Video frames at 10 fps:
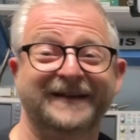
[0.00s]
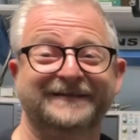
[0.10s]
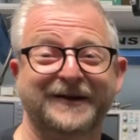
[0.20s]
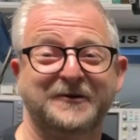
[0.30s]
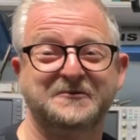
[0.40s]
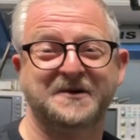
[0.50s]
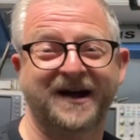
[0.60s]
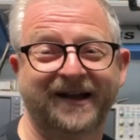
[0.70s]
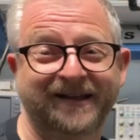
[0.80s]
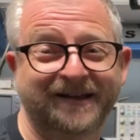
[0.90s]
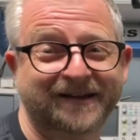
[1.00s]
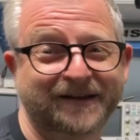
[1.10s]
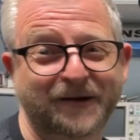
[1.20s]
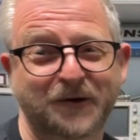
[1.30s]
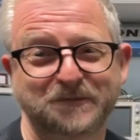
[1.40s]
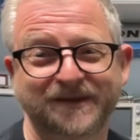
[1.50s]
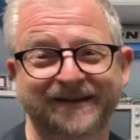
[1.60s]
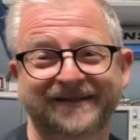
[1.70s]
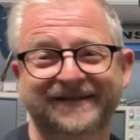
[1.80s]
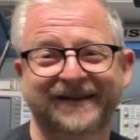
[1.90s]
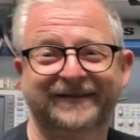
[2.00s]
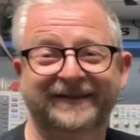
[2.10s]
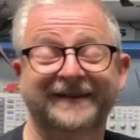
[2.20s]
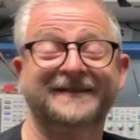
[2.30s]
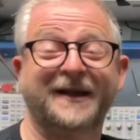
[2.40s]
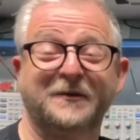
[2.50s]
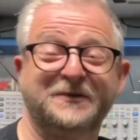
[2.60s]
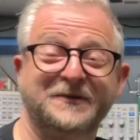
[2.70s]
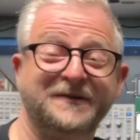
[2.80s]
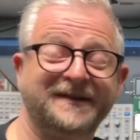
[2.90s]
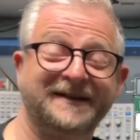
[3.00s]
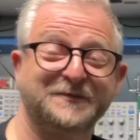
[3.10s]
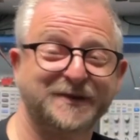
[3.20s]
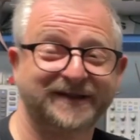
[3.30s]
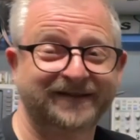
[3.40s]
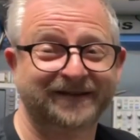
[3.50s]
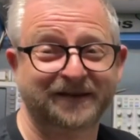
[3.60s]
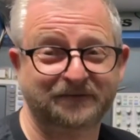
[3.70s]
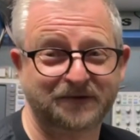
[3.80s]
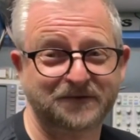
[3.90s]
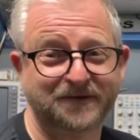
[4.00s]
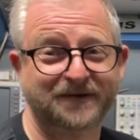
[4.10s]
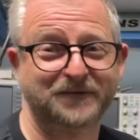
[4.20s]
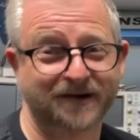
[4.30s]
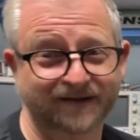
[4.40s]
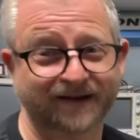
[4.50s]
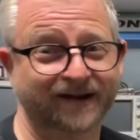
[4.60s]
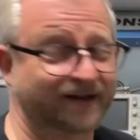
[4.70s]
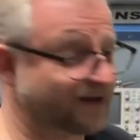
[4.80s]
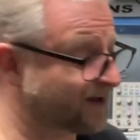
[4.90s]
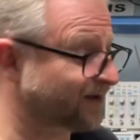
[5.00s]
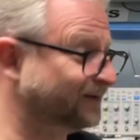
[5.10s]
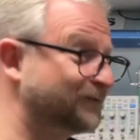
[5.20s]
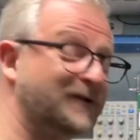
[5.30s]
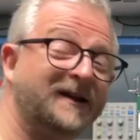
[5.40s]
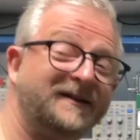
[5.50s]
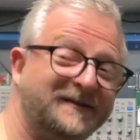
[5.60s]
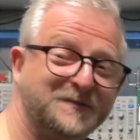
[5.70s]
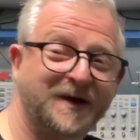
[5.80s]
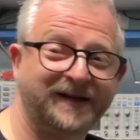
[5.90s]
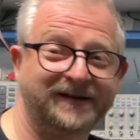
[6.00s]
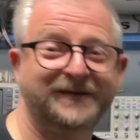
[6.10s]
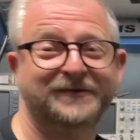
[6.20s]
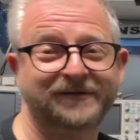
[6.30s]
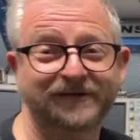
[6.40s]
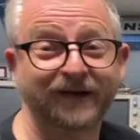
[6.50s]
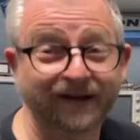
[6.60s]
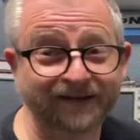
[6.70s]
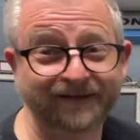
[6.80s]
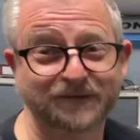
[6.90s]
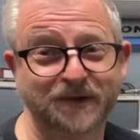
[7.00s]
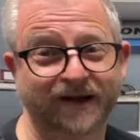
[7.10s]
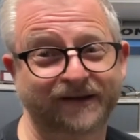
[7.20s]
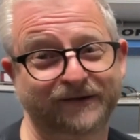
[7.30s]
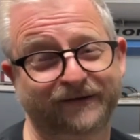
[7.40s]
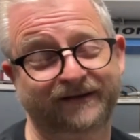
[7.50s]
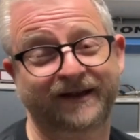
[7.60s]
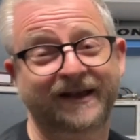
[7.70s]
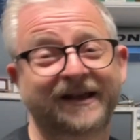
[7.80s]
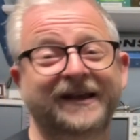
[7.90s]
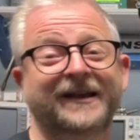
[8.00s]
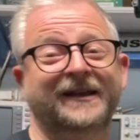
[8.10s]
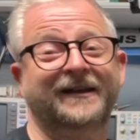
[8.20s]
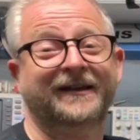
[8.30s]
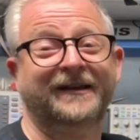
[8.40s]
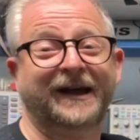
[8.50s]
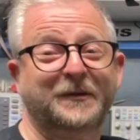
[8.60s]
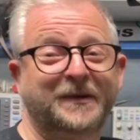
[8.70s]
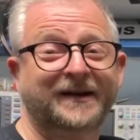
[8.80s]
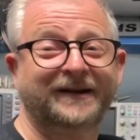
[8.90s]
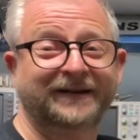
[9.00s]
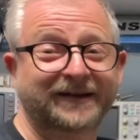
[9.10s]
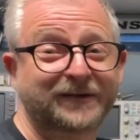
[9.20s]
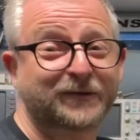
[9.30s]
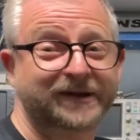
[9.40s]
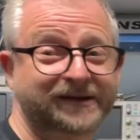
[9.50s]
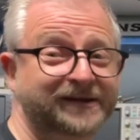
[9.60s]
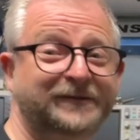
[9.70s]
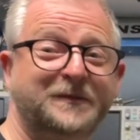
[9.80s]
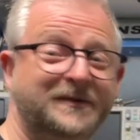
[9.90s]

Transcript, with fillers: So I uh, hope this uh, test helps you a little bit. If you are wondering, ah, do I need to buy new, do I need to buy used, uh, apparently with these